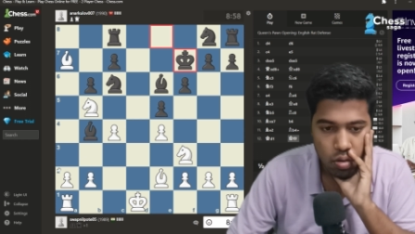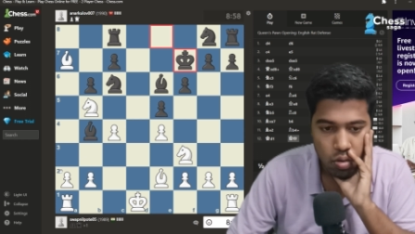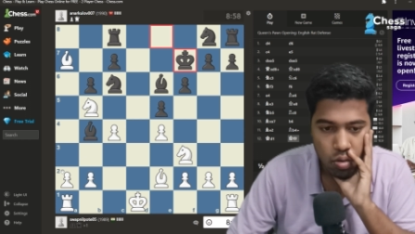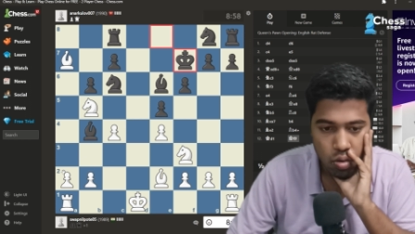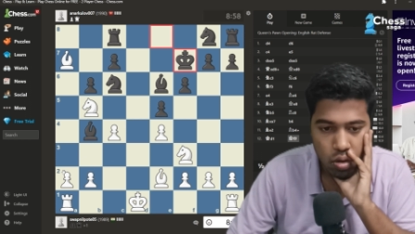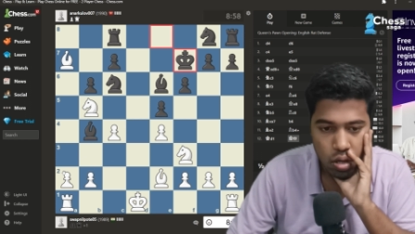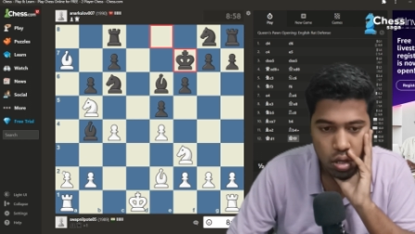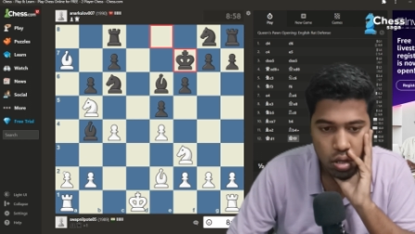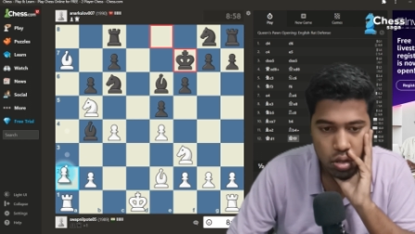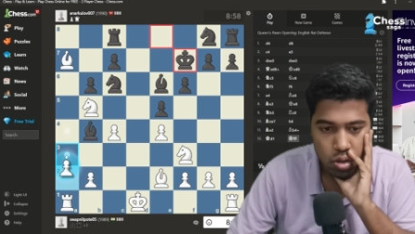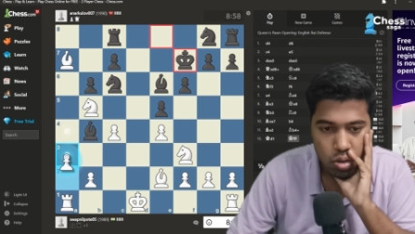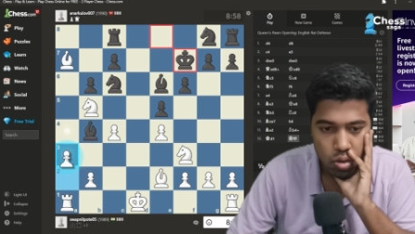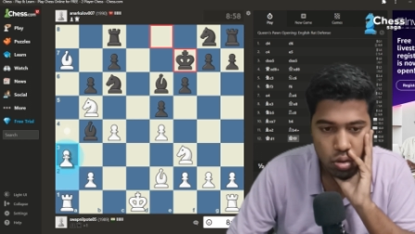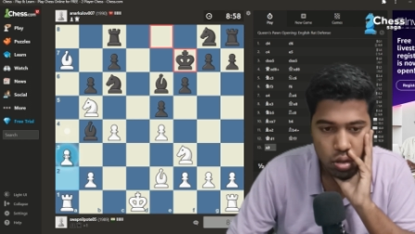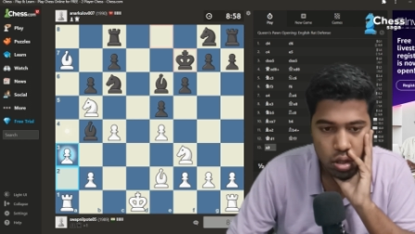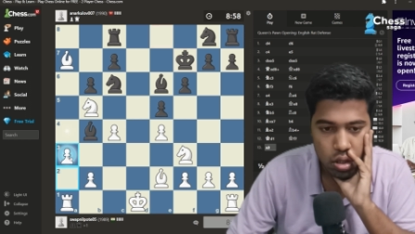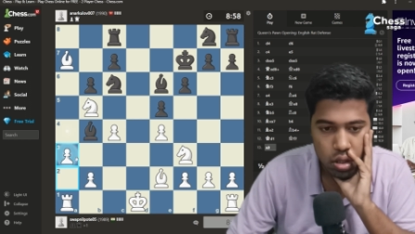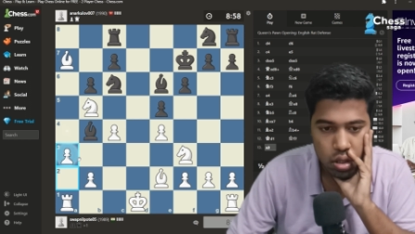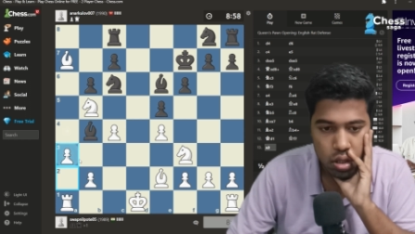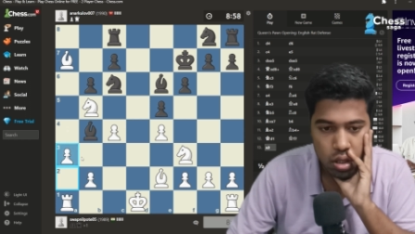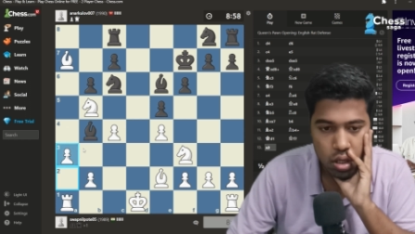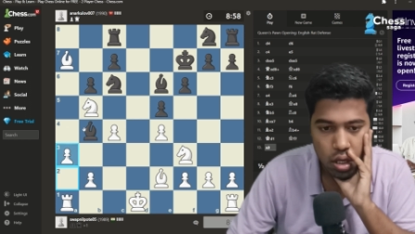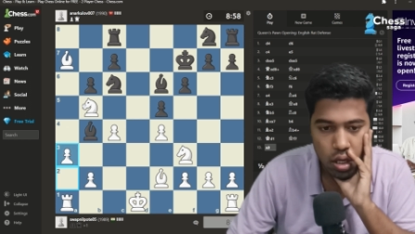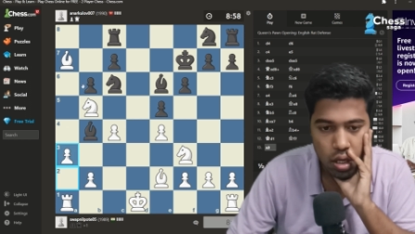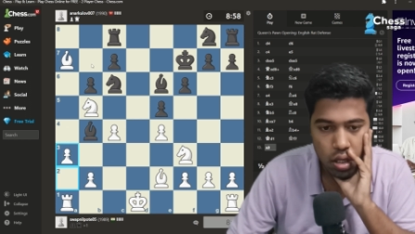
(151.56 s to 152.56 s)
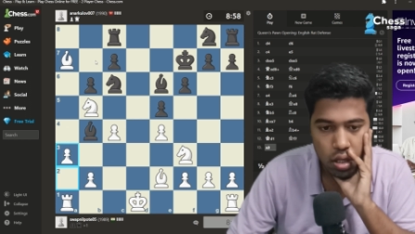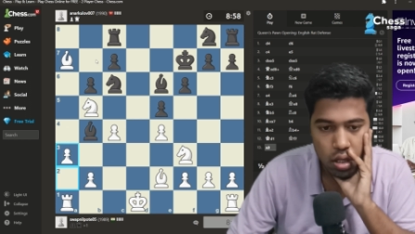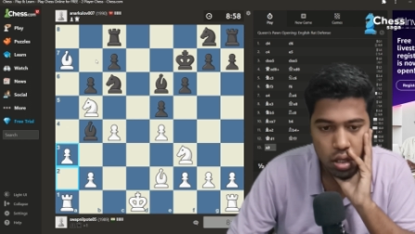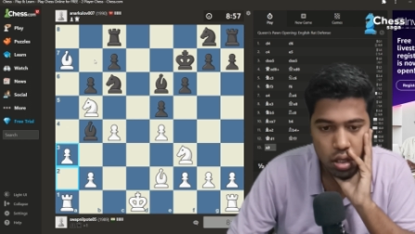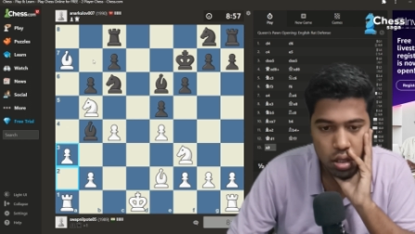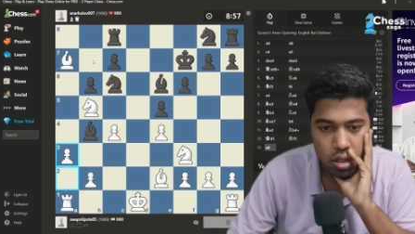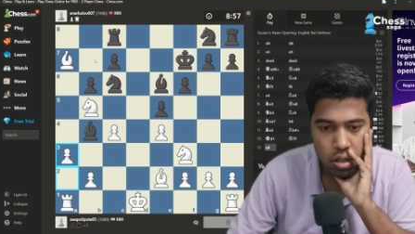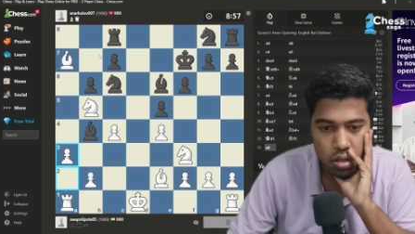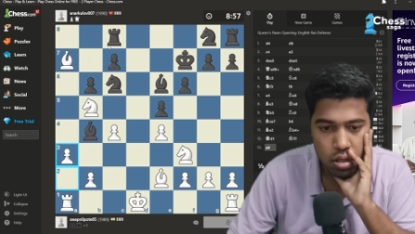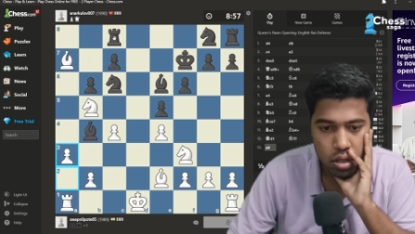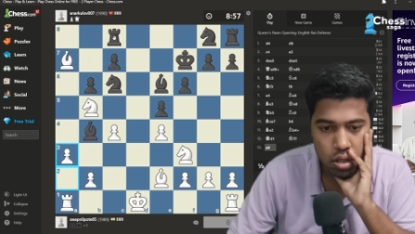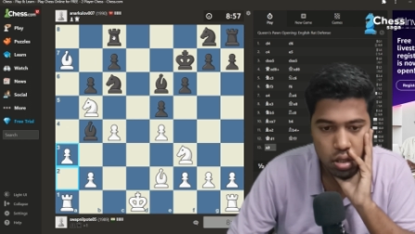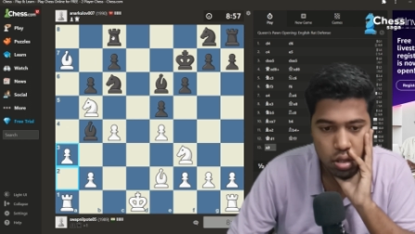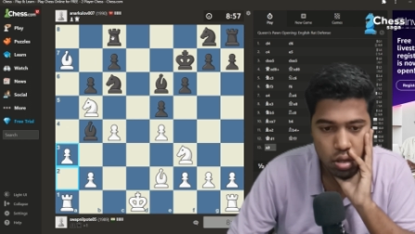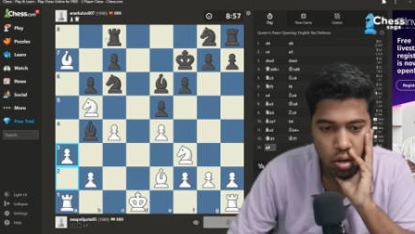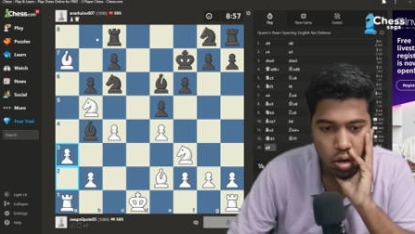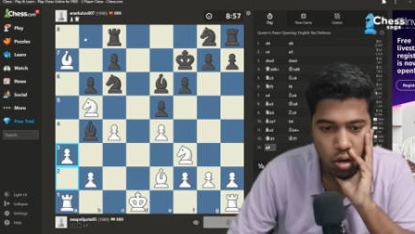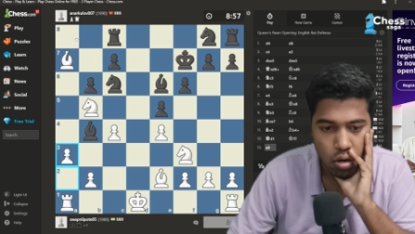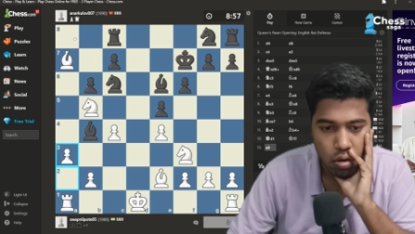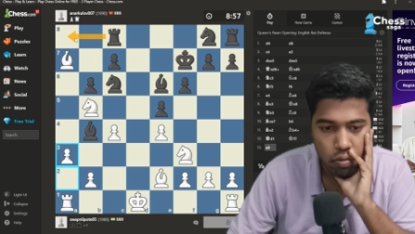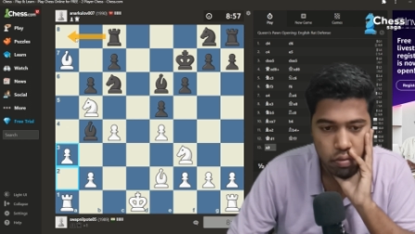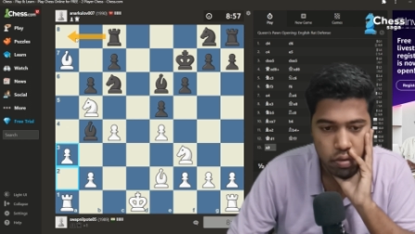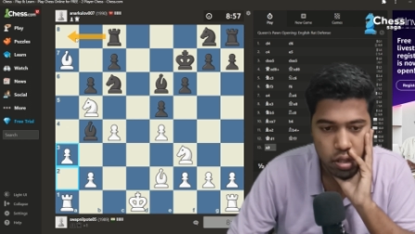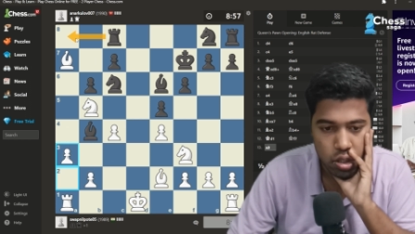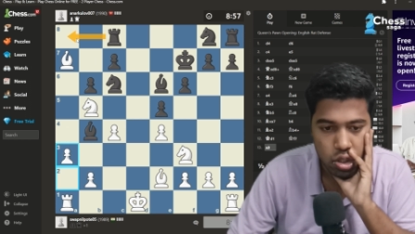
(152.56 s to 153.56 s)
Okay, so he's saying this is
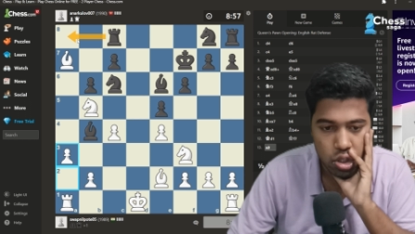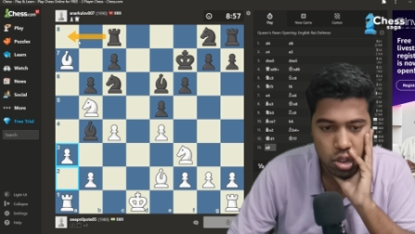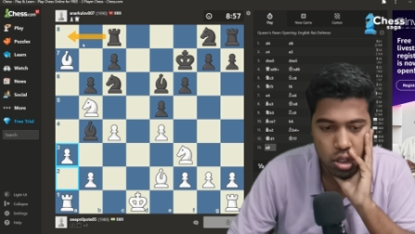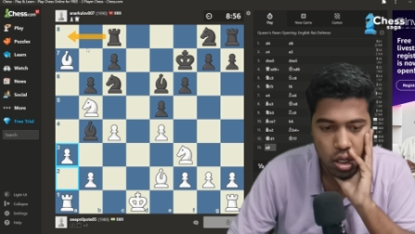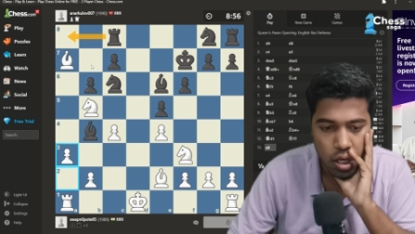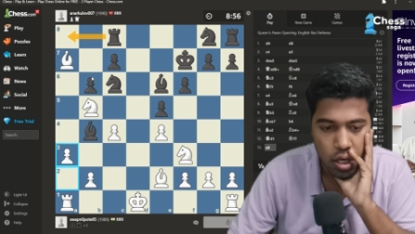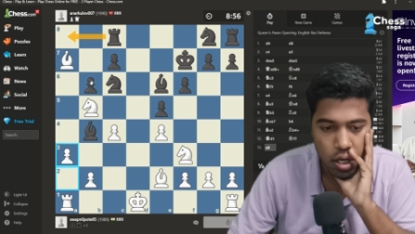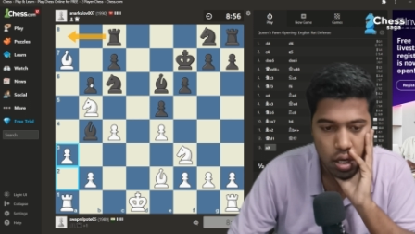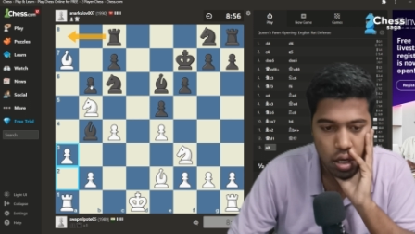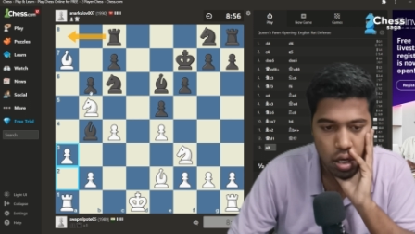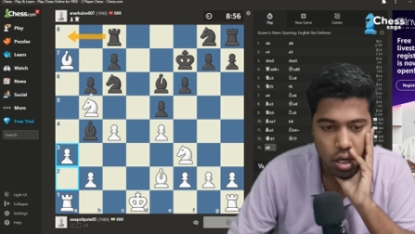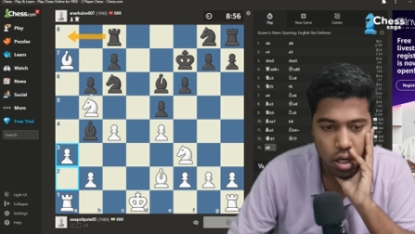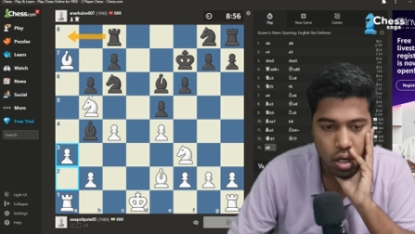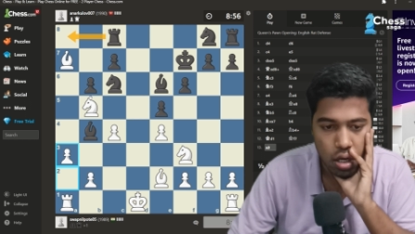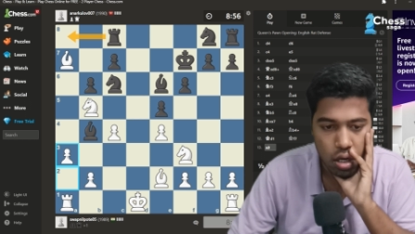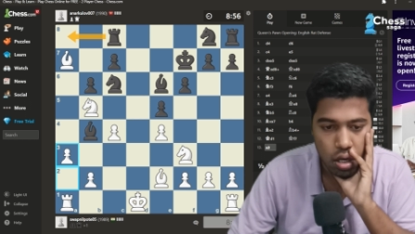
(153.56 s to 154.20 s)
not with check,